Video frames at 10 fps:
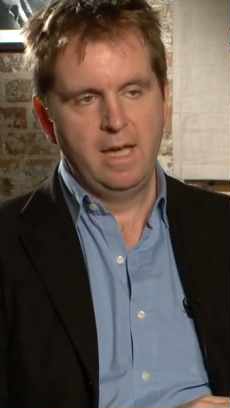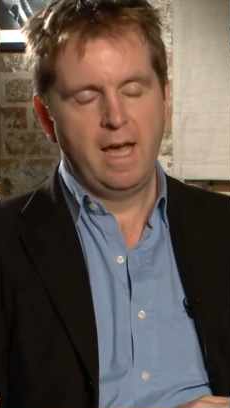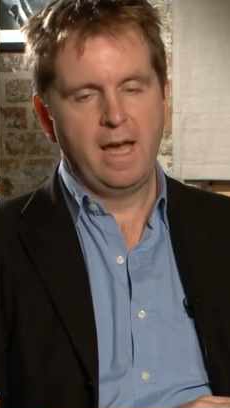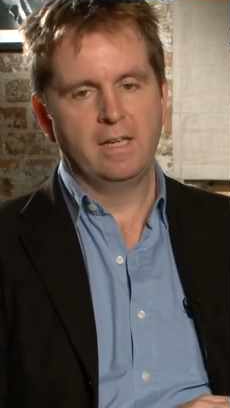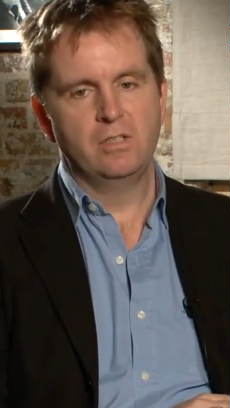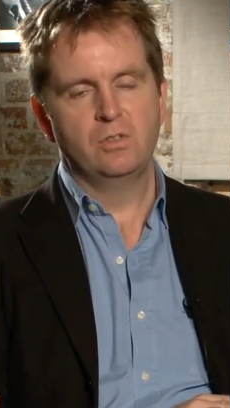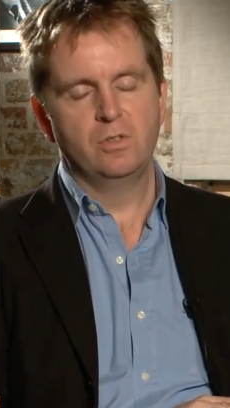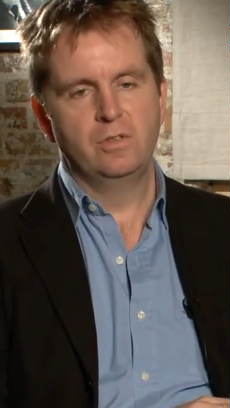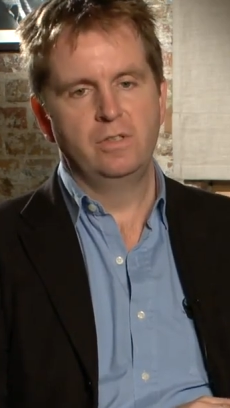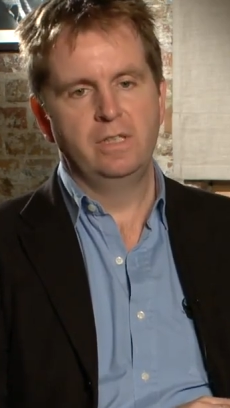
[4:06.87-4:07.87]
And
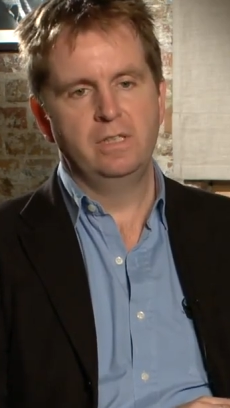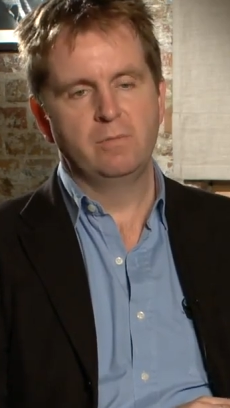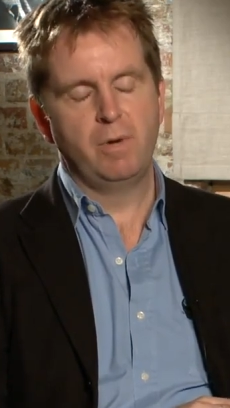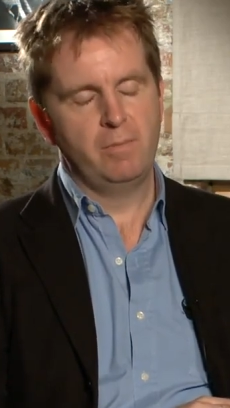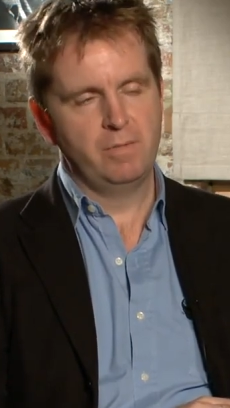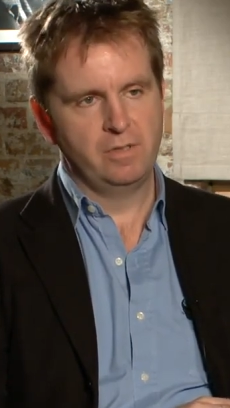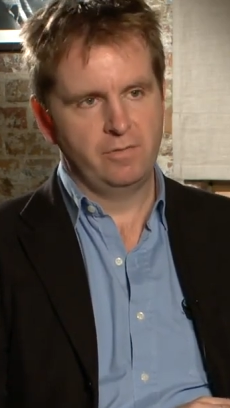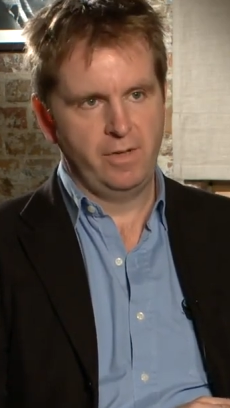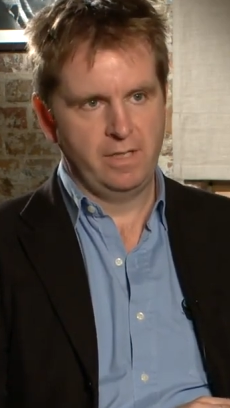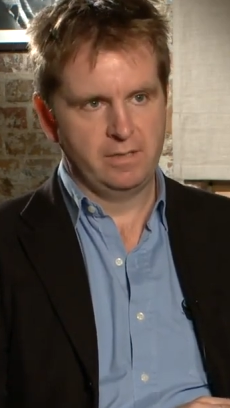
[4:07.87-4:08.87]
the Department of
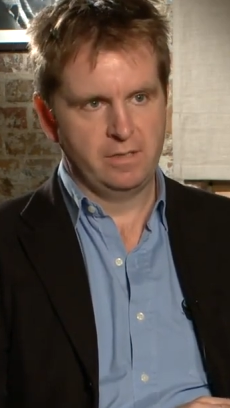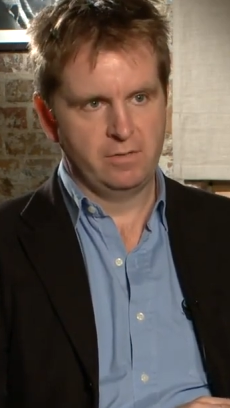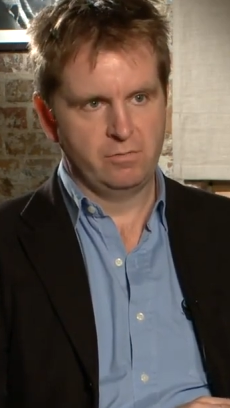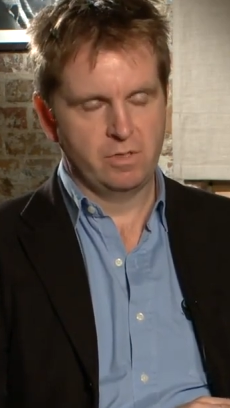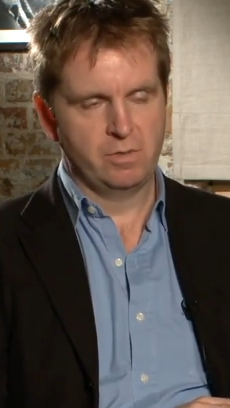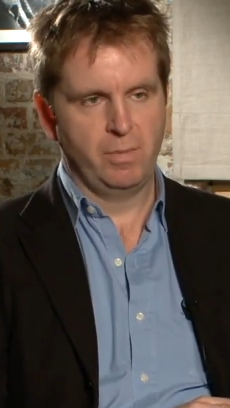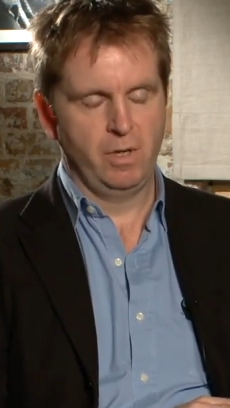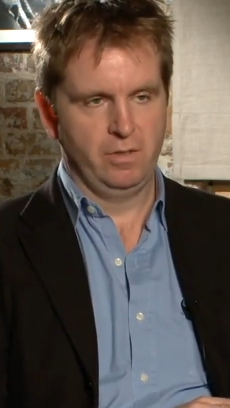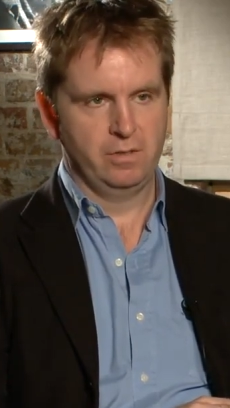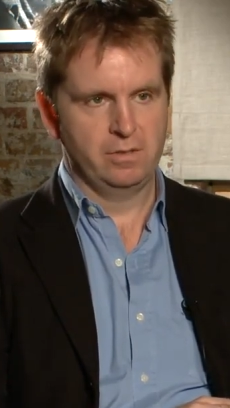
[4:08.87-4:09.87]
Defense's
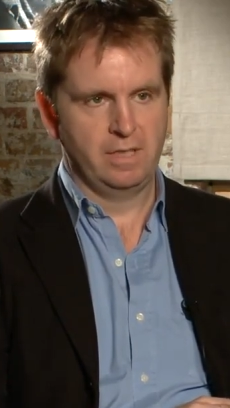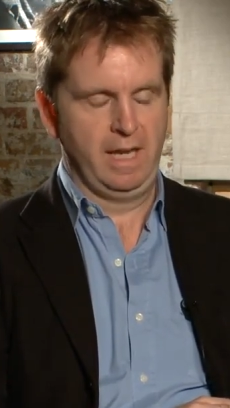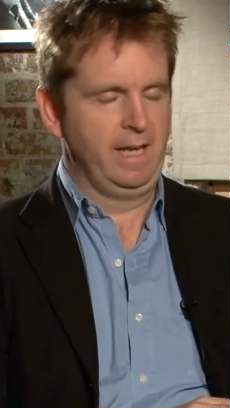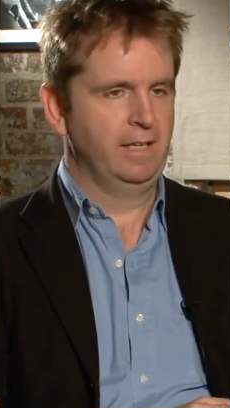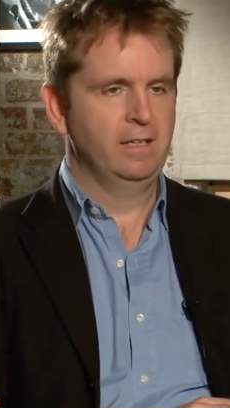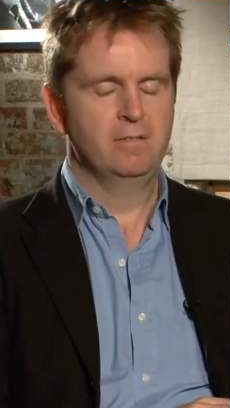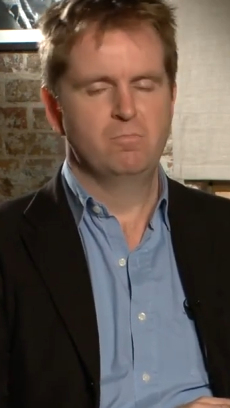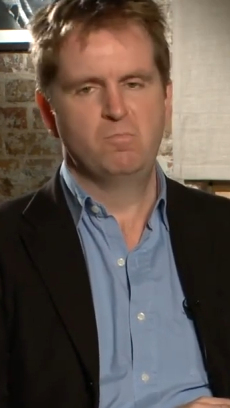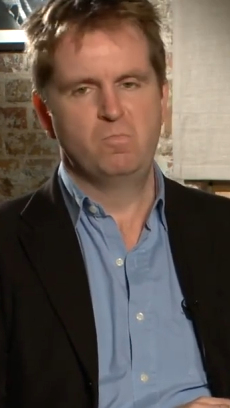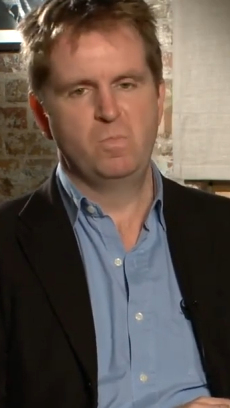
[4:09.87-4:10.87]
response, saying
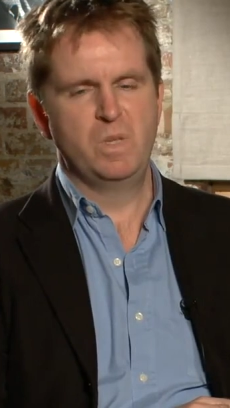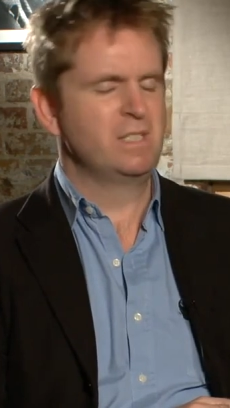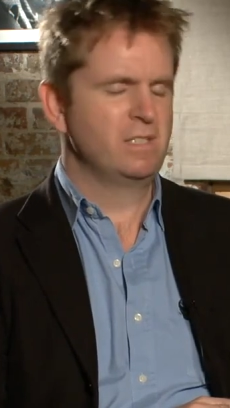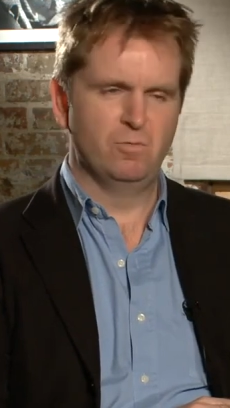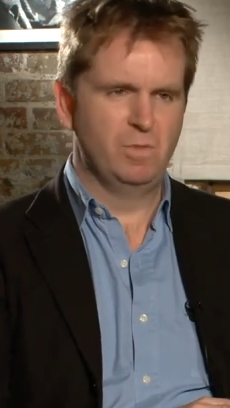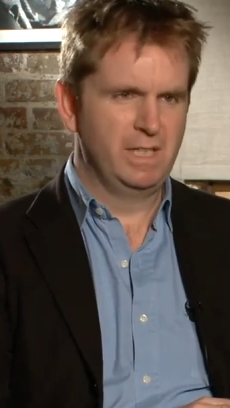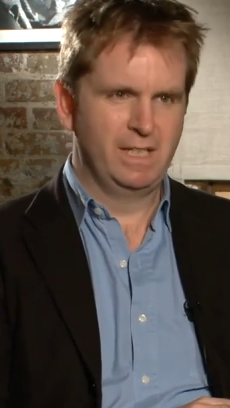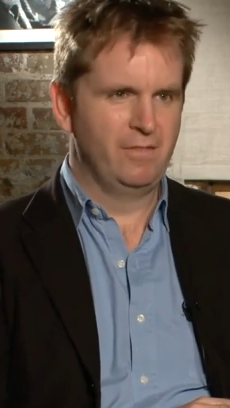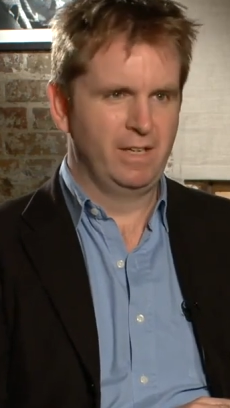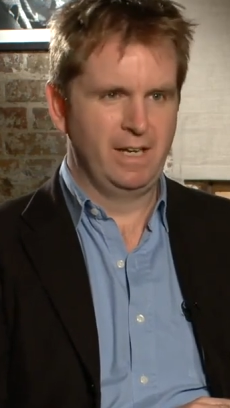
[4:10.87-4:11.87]
this isn't really
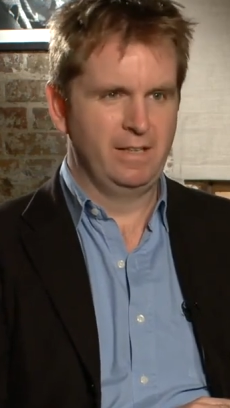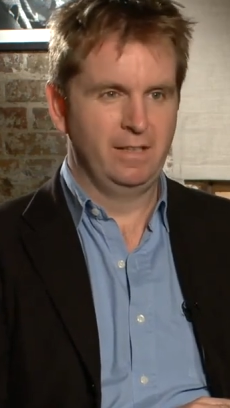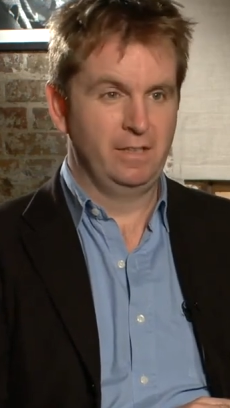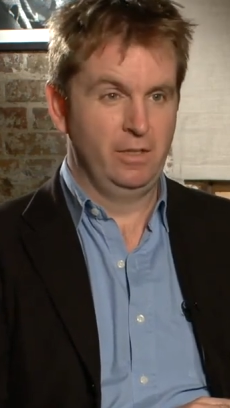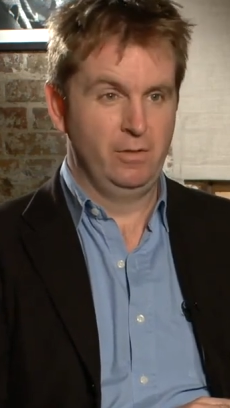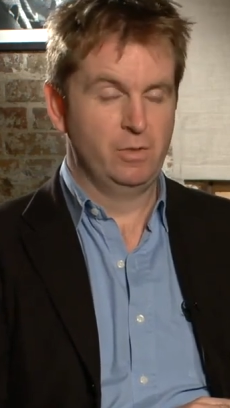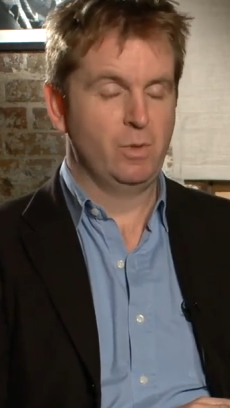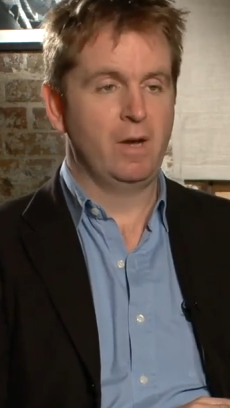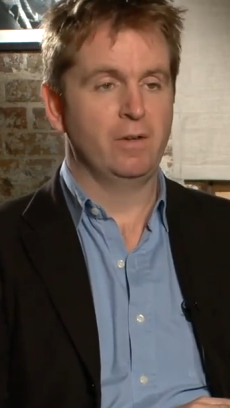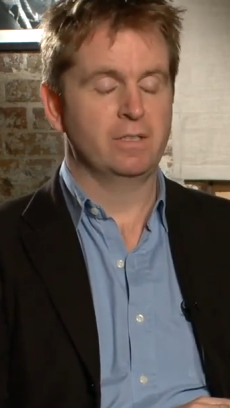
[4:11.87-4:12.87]
giving anything new
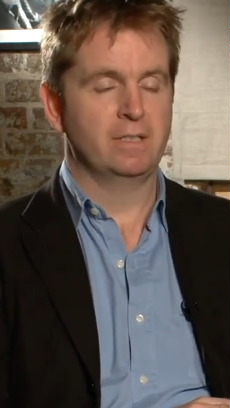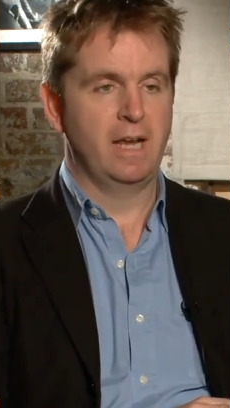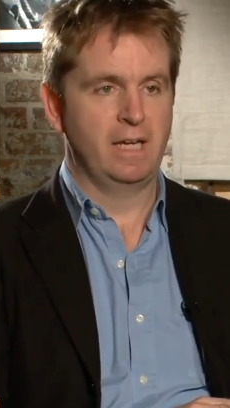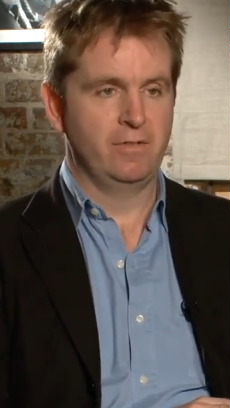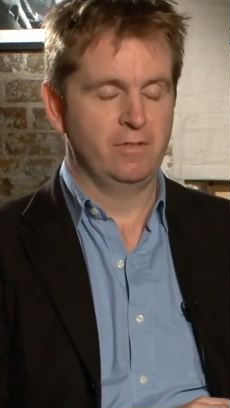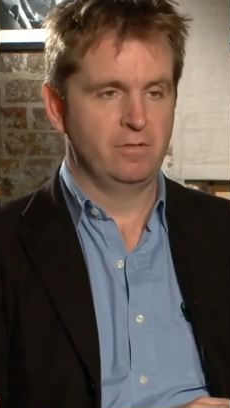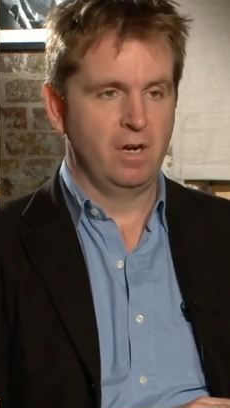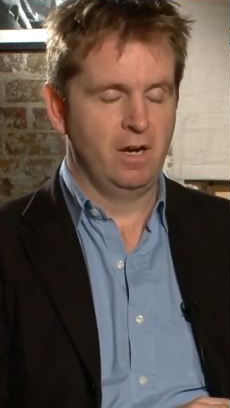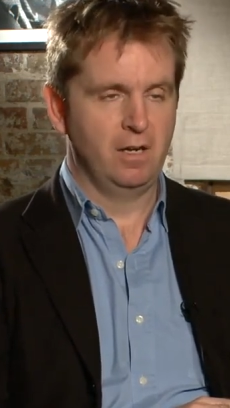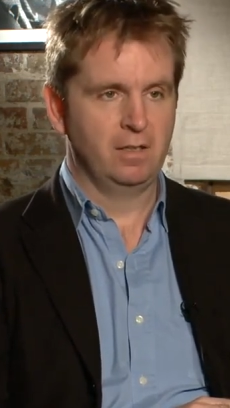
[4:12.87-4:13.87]
to our understanding of
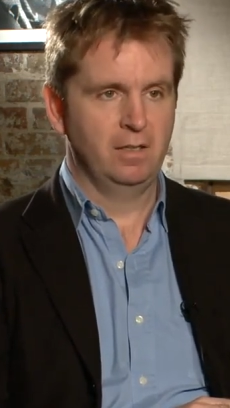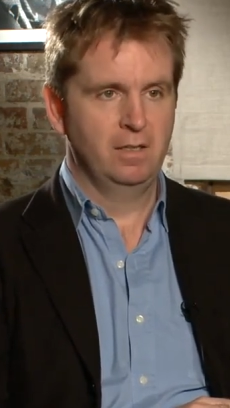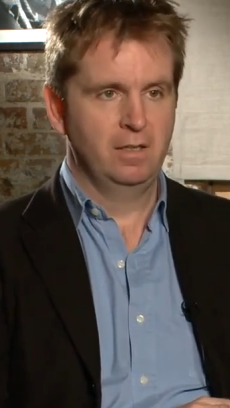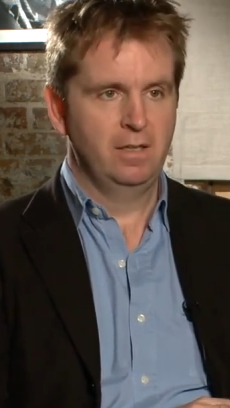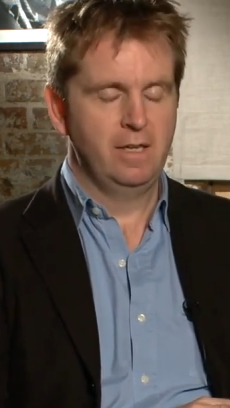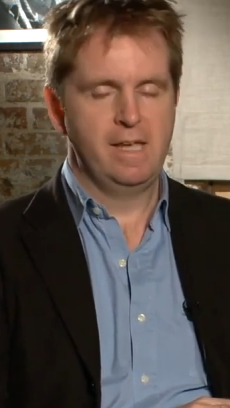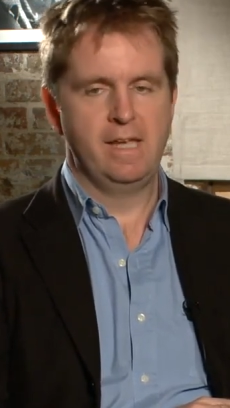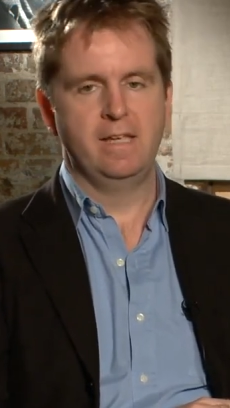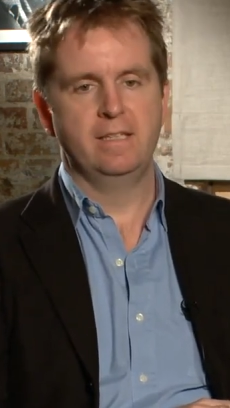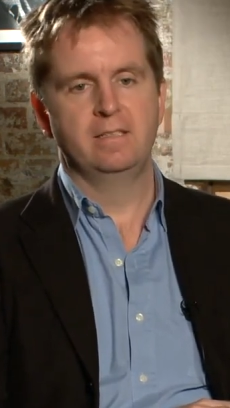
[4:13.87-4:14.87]
Iraq,
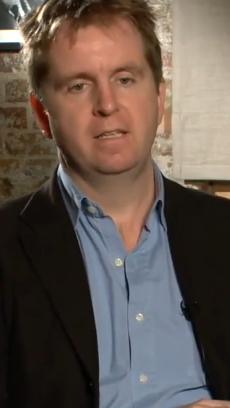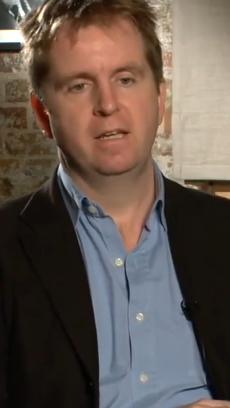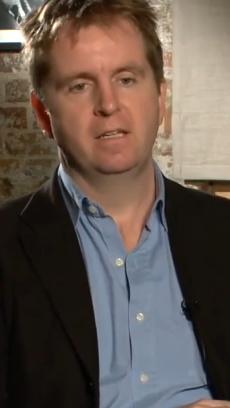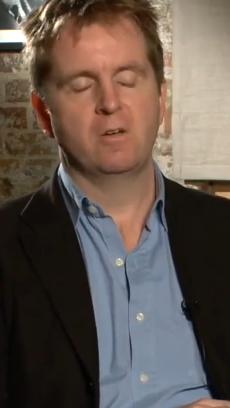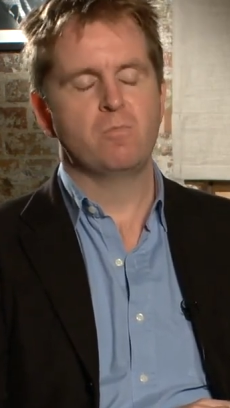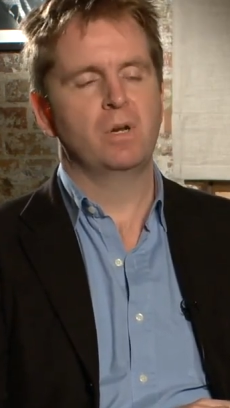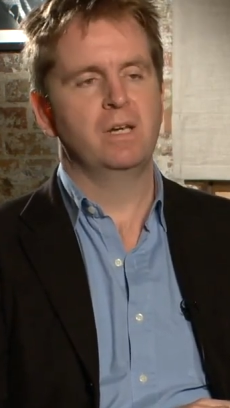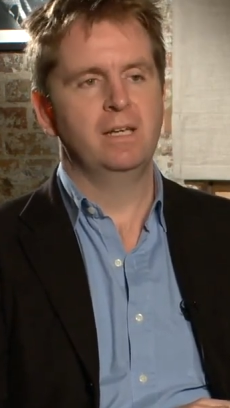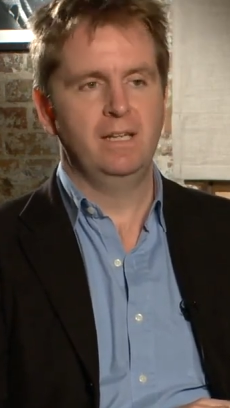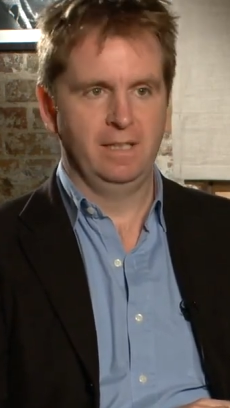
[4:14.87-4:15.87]
is
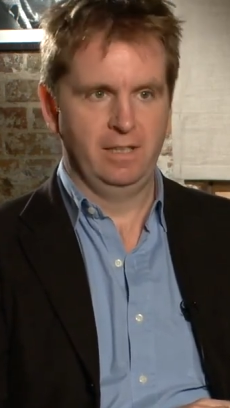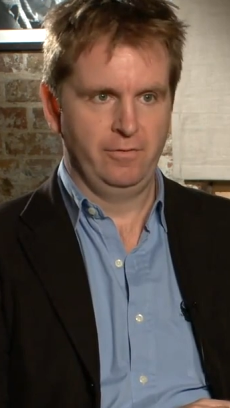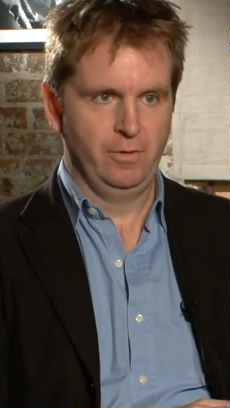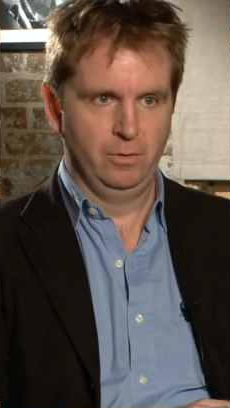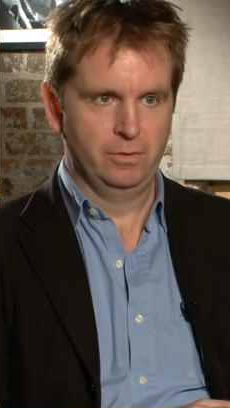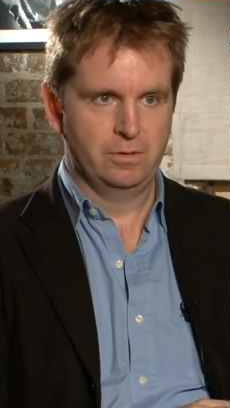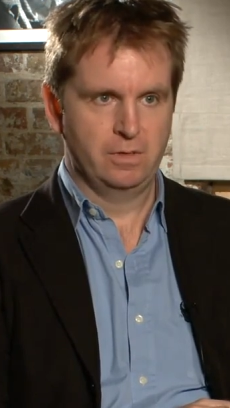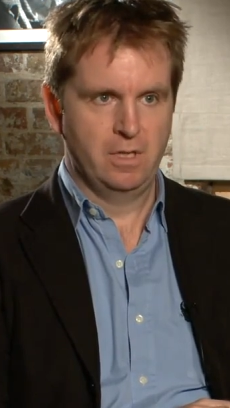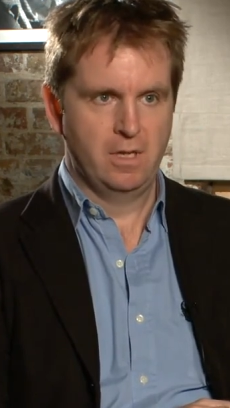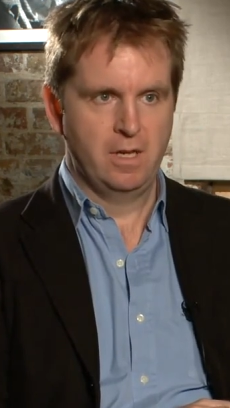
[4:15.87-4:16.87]
completely false.